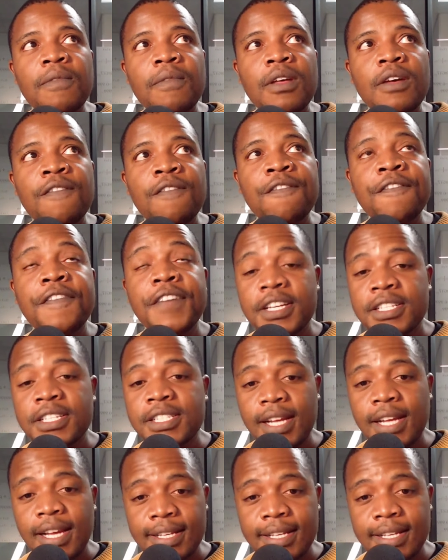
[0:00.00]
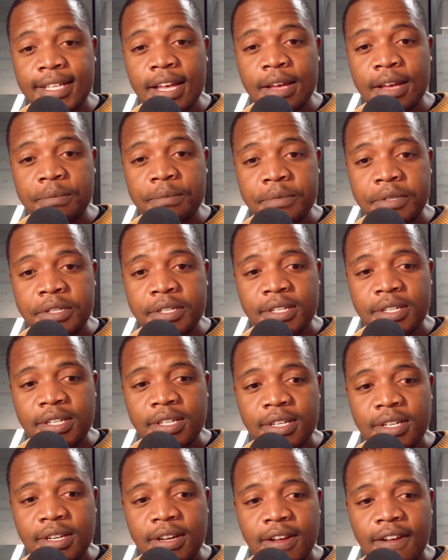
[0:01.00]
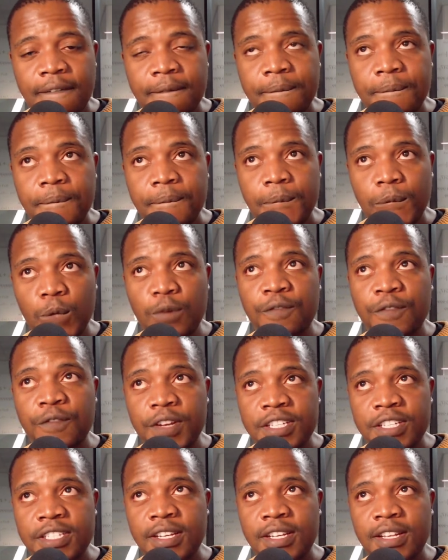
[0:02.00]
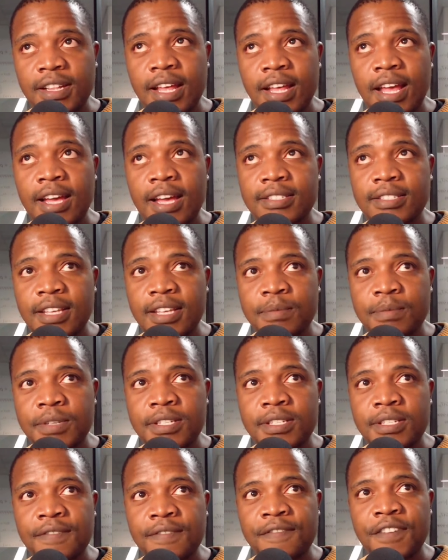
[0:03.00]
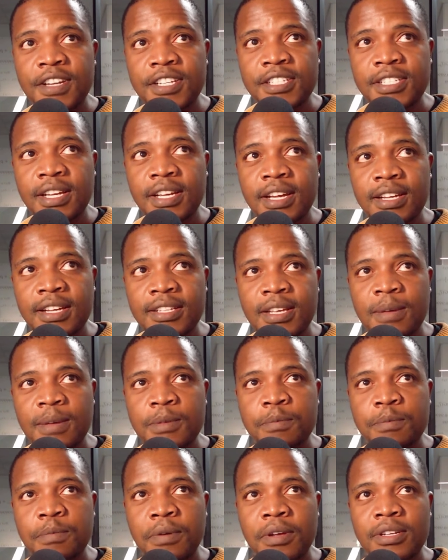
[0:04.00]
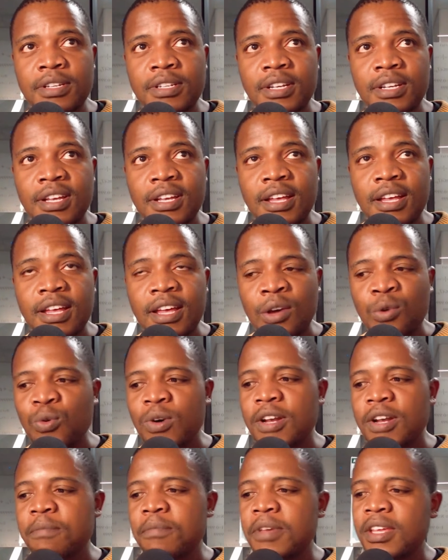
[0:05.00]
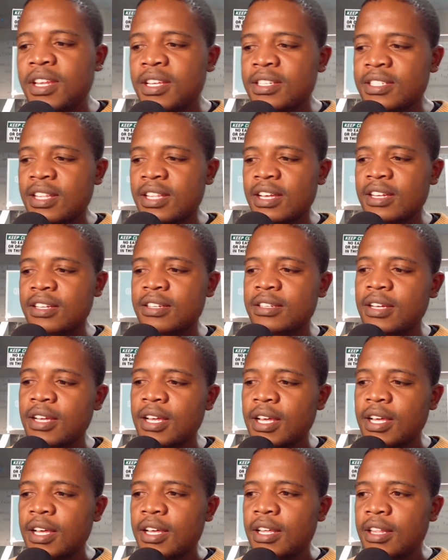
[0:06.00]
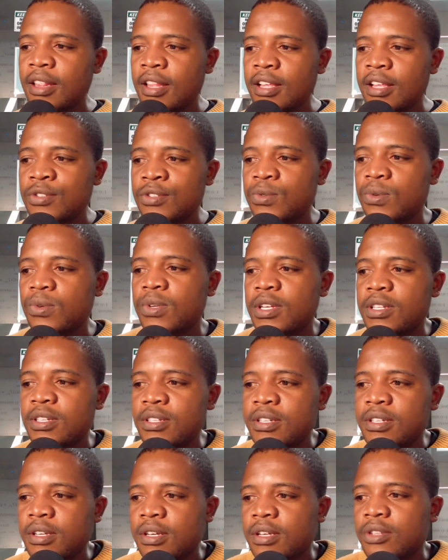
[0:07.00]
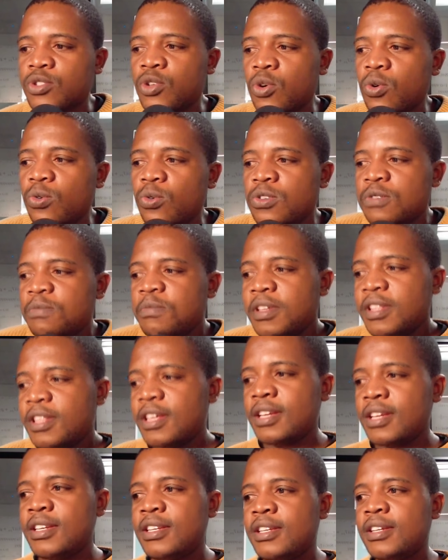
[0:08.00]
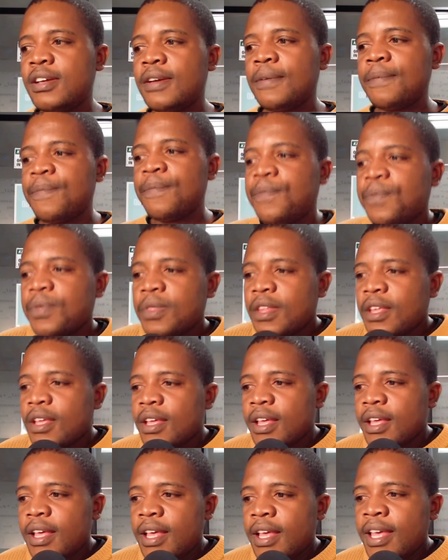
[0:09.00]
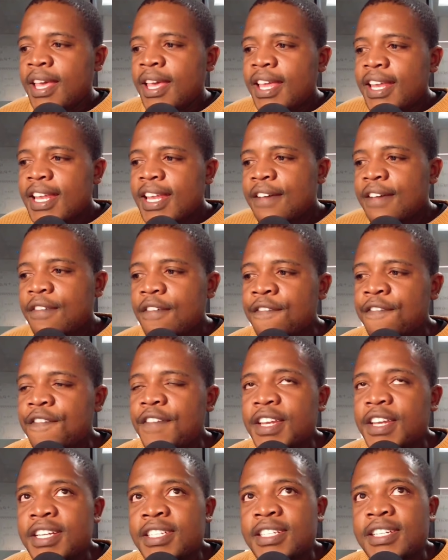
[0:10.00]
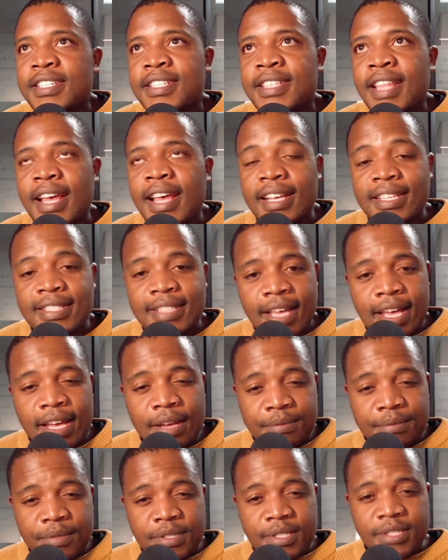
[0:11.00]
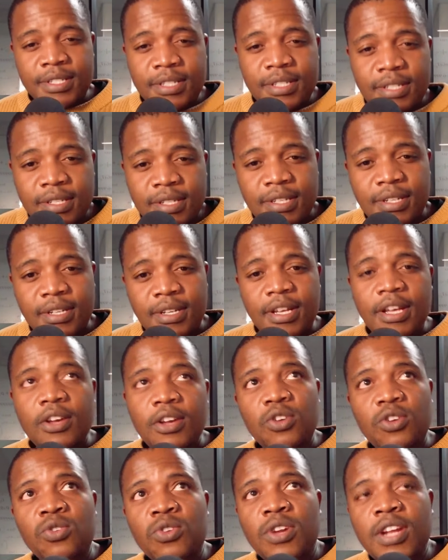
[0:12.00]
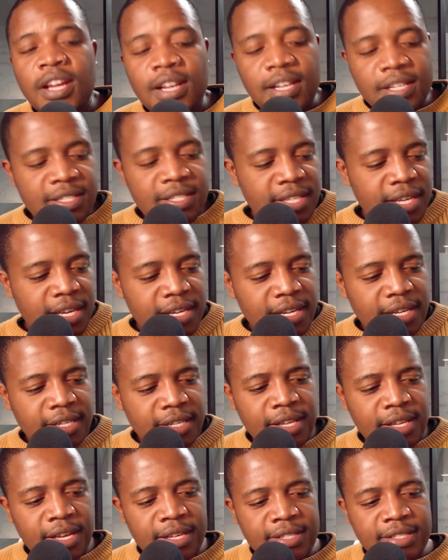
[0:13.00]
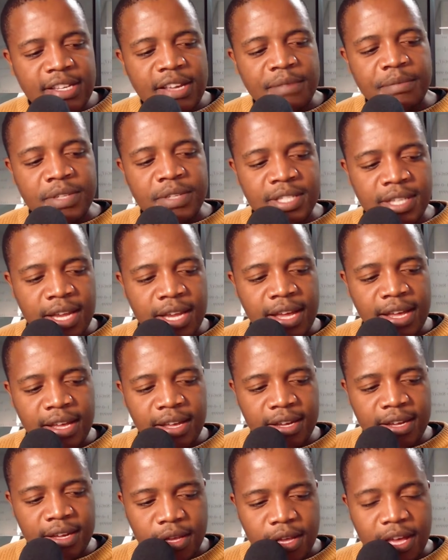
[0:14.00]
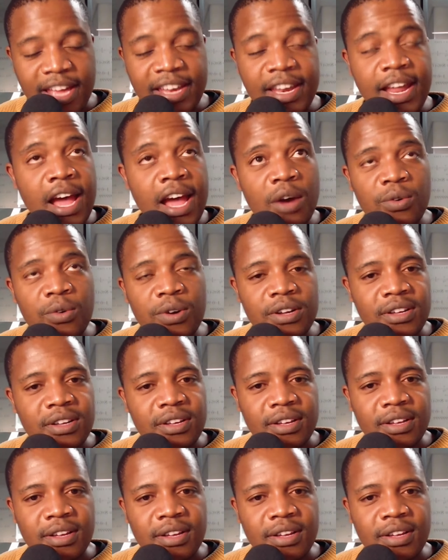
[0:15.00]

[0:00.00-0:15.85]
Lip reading: finishing exams. Not finishing the exams as in finishing exams, but what I mean is that this student told me that he never finishes the exams. You know, like let's say the exam is like an hour,